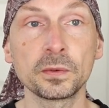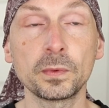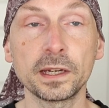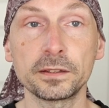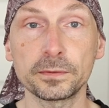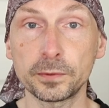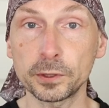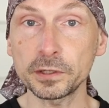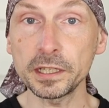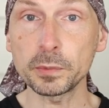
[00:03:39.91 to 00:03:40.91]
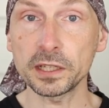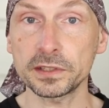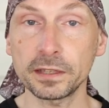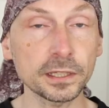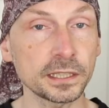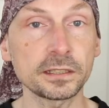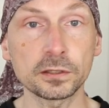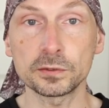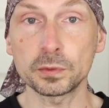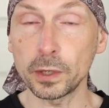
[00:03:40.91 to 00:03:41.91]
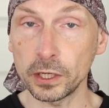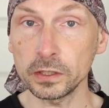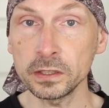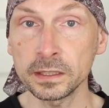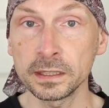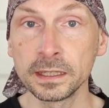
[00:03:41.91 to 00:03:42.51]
when for 3 months everything goes well,